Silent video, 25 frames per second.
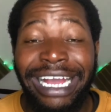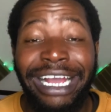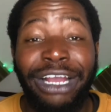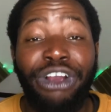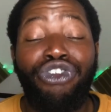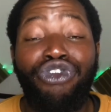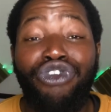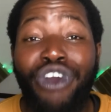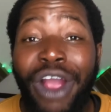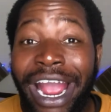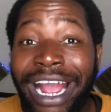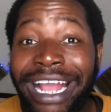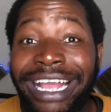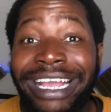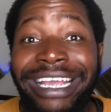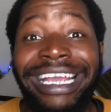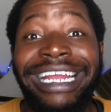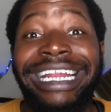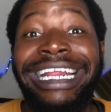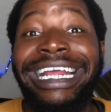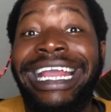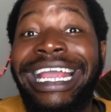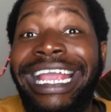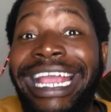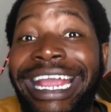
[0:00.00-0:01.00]
Greg can
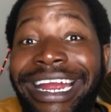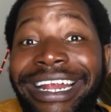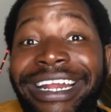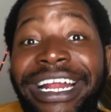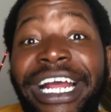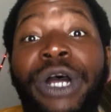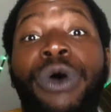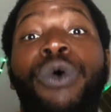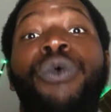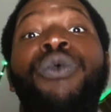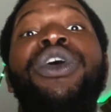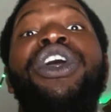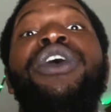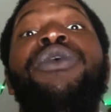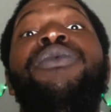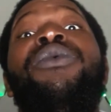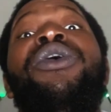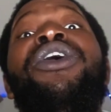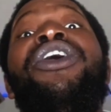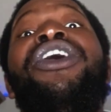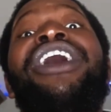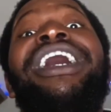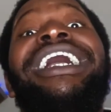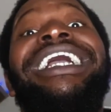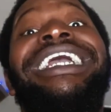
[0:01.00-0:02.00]
hear that we
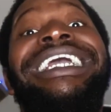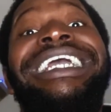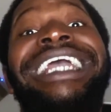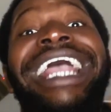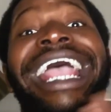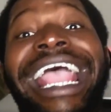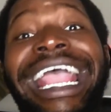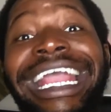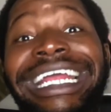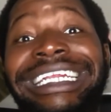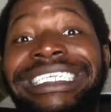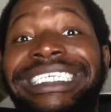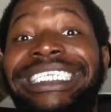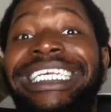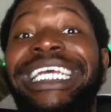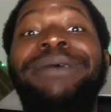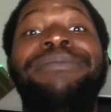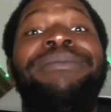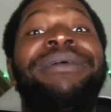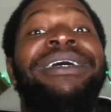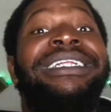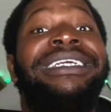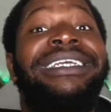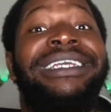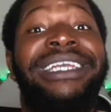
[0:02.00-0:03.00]
were against him
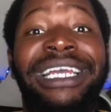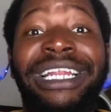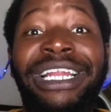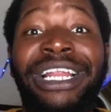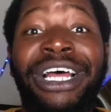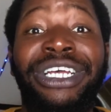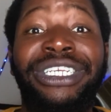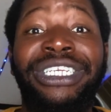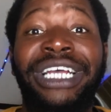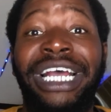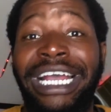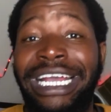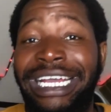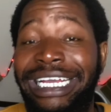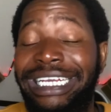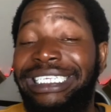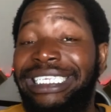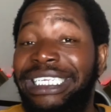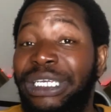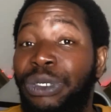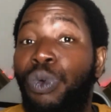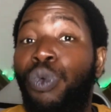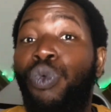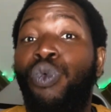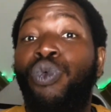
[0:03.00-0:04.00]
and kill us. You
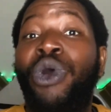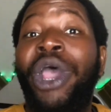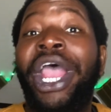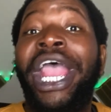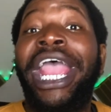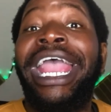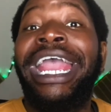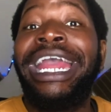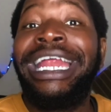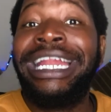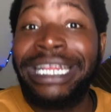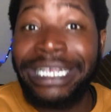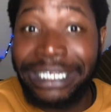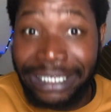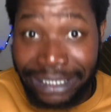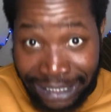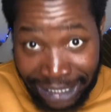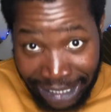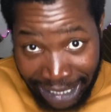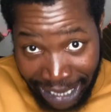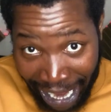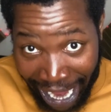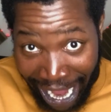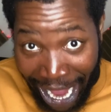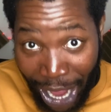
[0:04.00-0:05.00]
see, Wayne is the
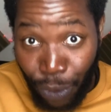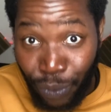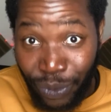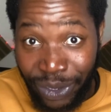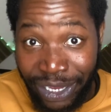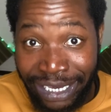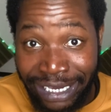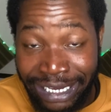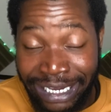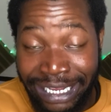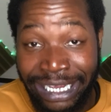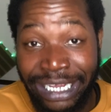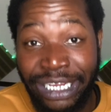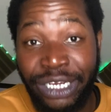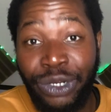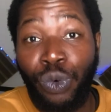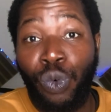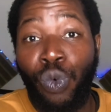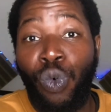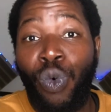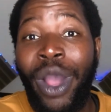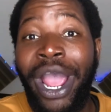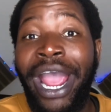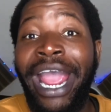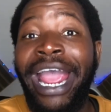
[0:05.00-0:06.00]
guy we need.
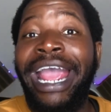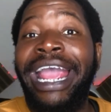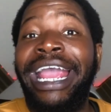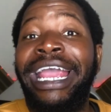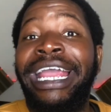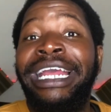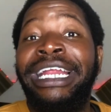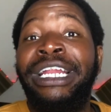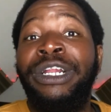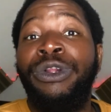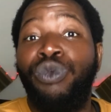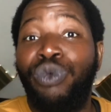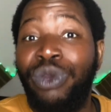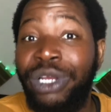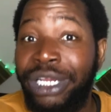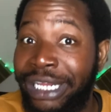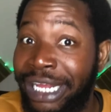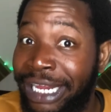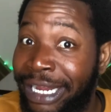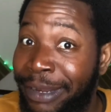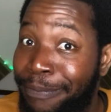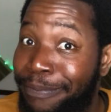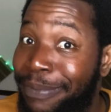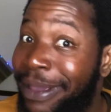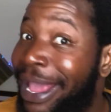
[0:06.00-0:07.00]
Wayne, we
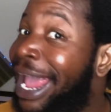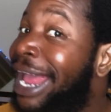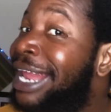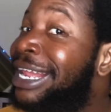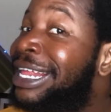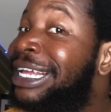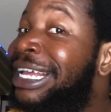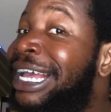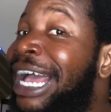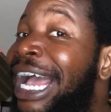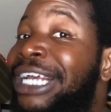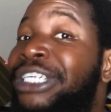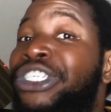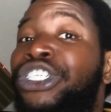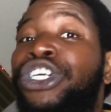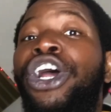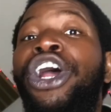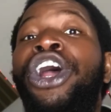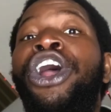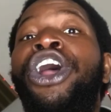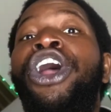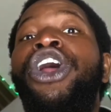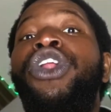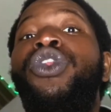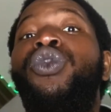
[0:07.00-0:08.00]
didn't pay any guys to
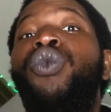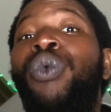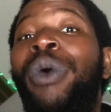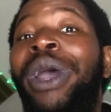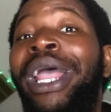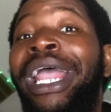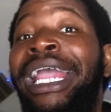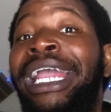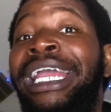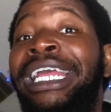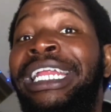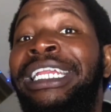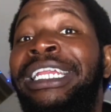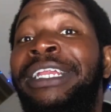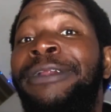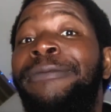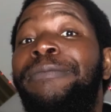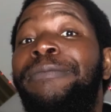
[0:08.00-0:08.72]
earth Wayne,